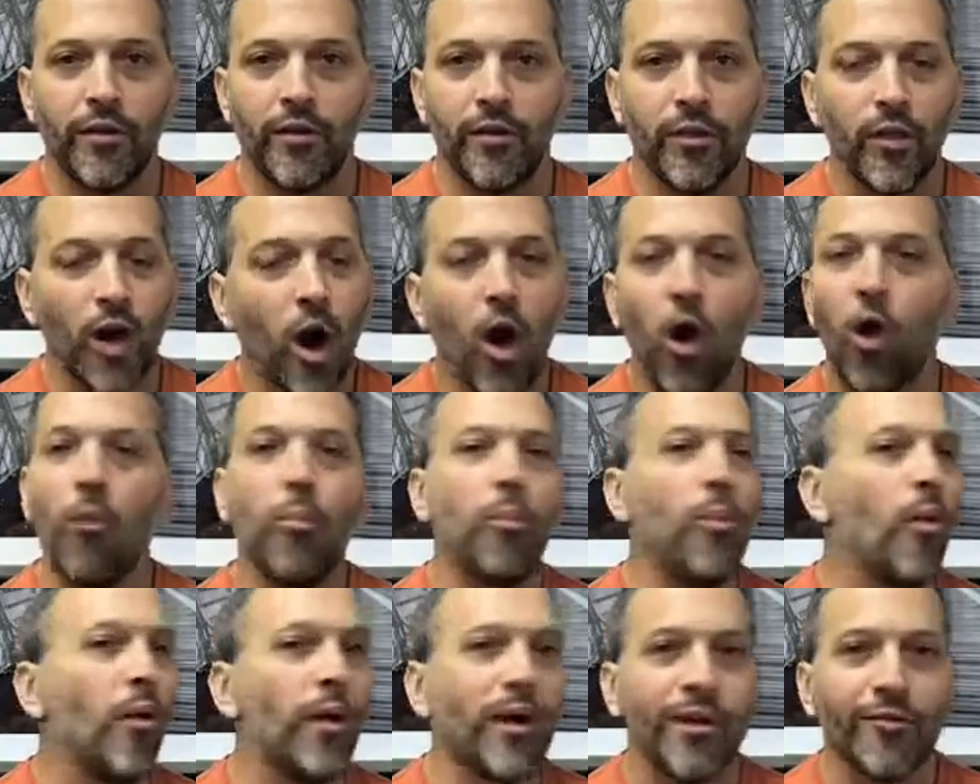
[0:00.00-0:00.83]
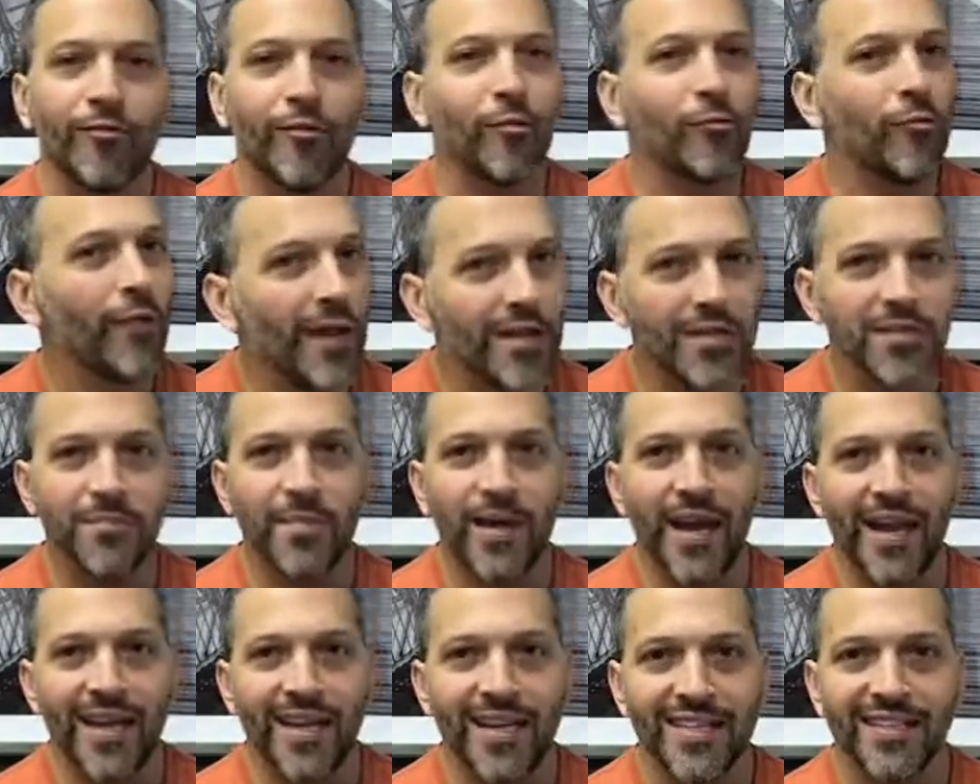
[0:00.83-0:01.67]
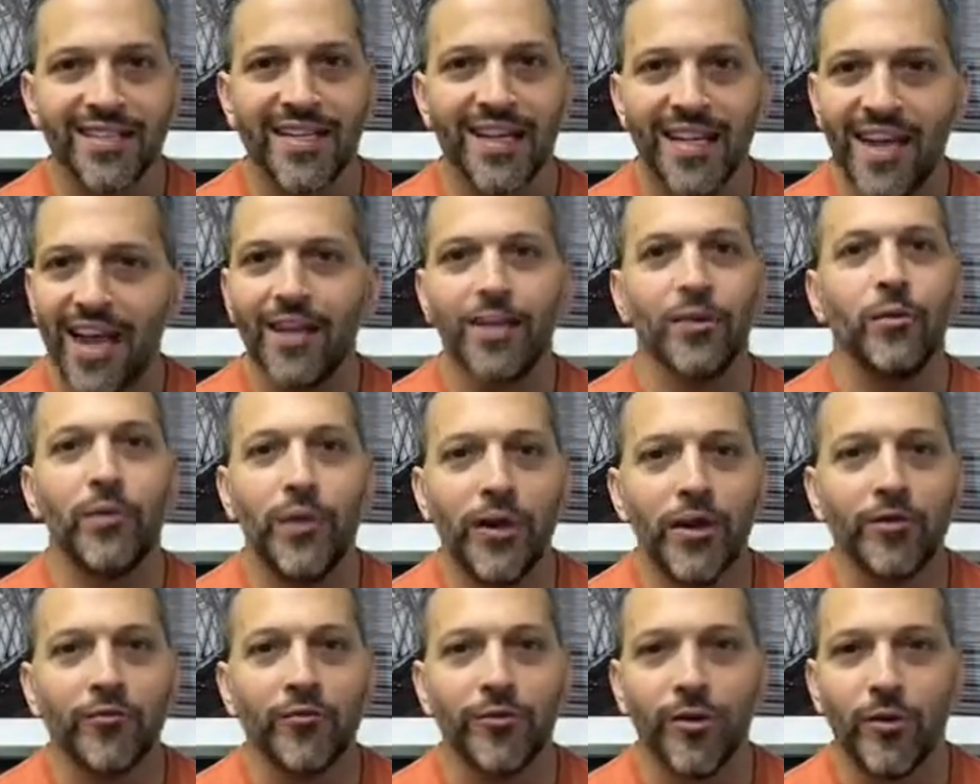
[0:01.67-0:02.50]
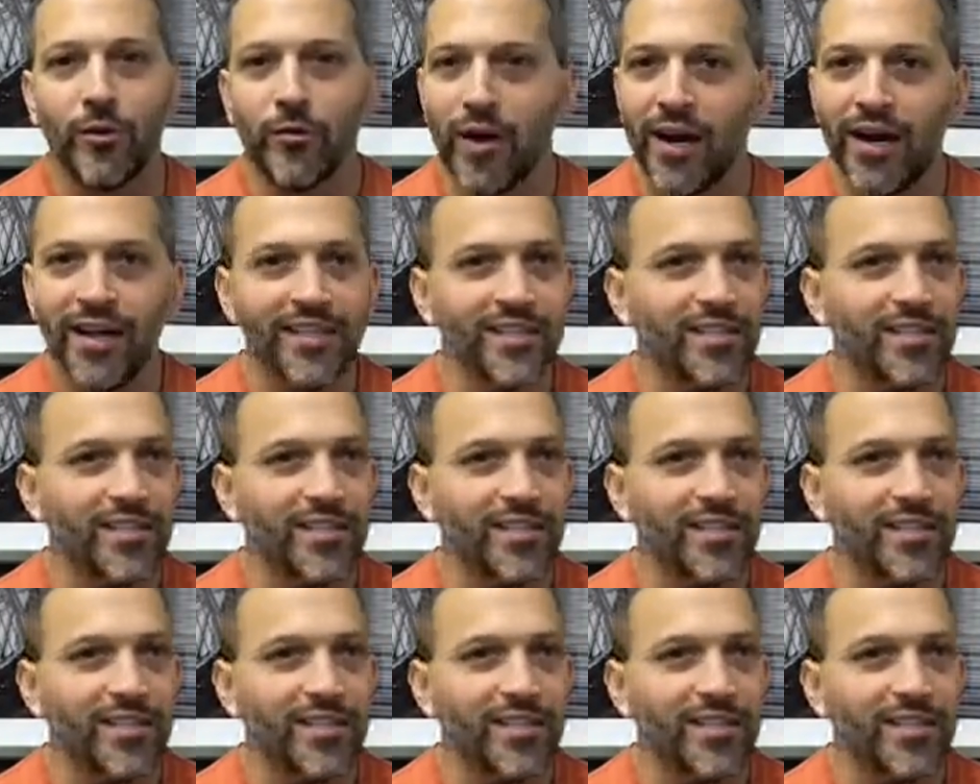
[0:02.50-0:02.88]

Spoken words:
the whole point of a resume is to get you an interview, right?